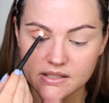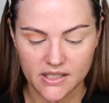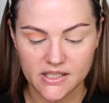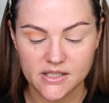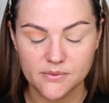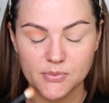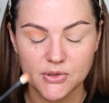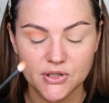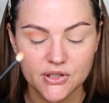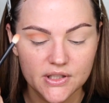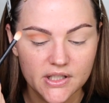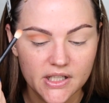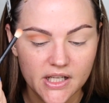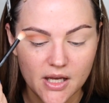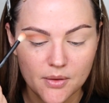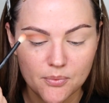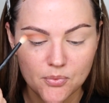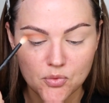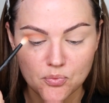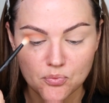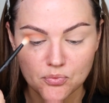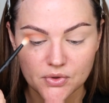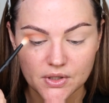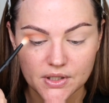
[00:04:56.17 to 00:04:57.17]
It's building up
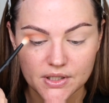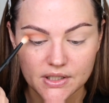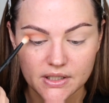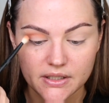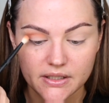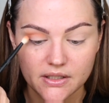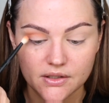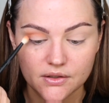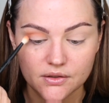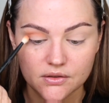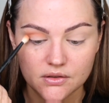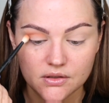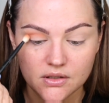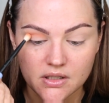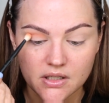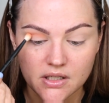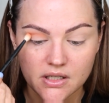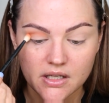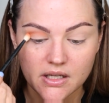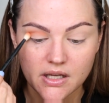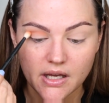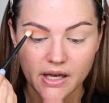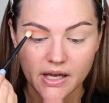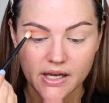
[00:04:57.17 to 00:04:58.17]
and blending out
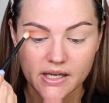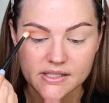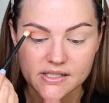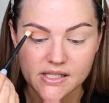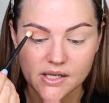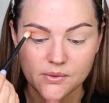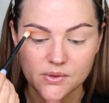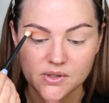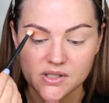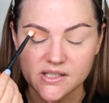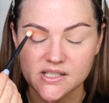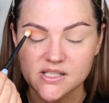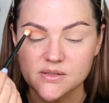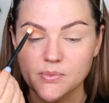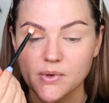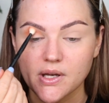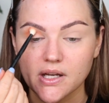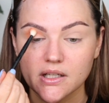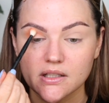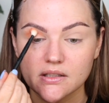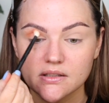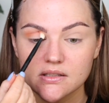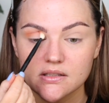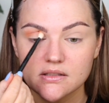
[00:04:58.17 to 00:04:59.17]
as I would
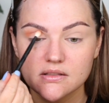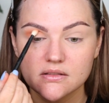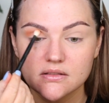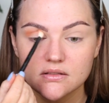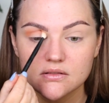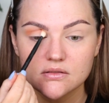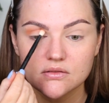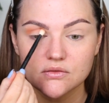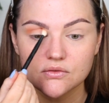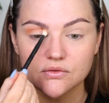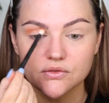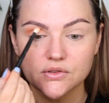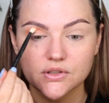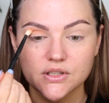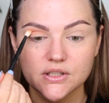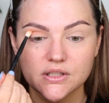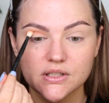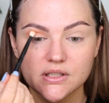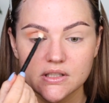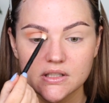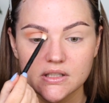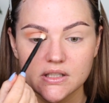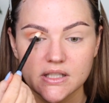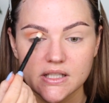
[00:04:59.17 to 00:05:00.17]
expect.
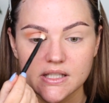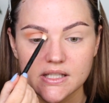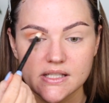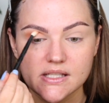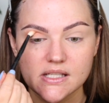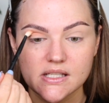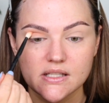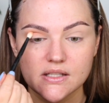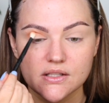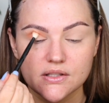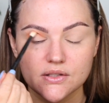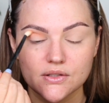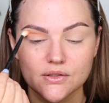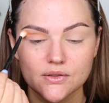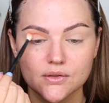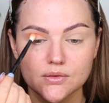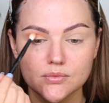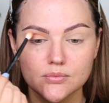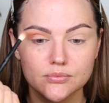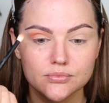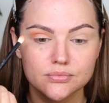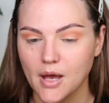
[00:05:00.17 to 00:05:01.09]
really easy to do.